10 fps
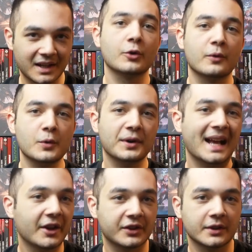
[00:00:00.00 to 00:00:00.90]
So if you're
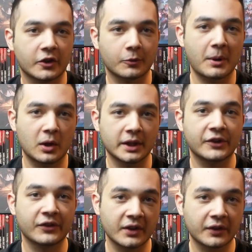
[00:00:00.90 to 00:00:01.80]
casting the spell
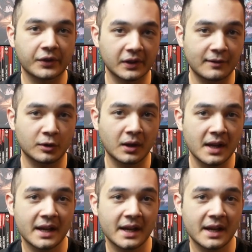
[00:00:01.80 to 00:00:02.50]
at 6th level,